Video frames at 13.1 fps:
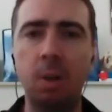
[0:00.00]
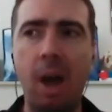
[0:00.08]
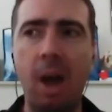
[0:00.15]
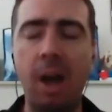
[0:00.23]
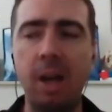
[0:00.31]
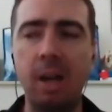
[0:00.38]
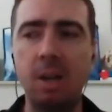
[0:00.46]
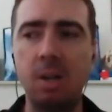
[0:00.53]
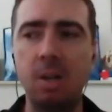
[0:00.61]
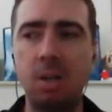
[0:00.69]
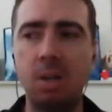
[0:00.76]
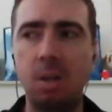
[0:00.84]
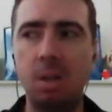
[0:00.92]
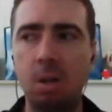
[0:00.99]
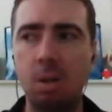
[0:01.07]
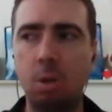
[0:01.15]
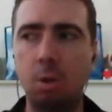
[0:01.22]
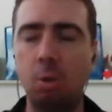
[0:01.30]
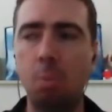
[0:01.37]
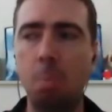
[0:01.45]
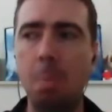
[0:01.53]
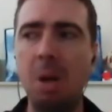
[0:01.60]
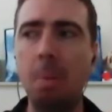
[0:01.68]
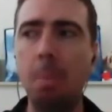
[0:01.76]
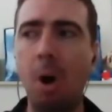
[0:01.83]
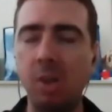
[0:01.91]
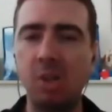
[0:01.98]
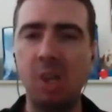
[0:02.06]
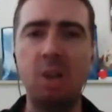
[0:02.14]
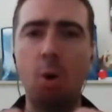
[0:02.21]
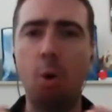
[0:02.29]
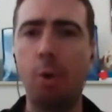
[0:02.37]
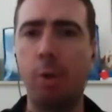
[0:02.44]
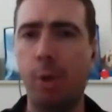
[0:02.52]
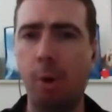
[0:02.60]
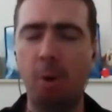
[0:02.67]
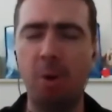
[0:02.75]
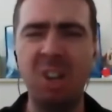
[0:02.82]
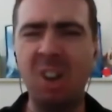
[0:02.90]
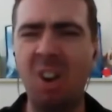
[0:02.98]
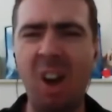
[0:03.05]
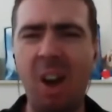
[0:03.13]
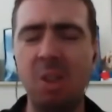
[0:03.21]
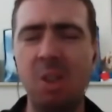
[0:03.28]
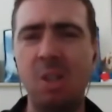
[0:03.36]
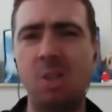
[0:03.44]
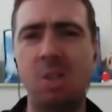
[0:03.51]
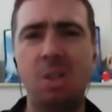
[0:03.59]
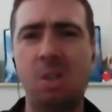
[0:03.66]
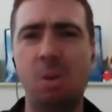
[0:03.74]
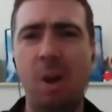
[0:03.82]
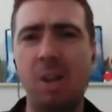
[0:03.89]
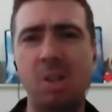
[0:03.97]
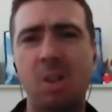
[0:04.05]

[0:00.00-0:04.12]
level and to minimize any authority I have in this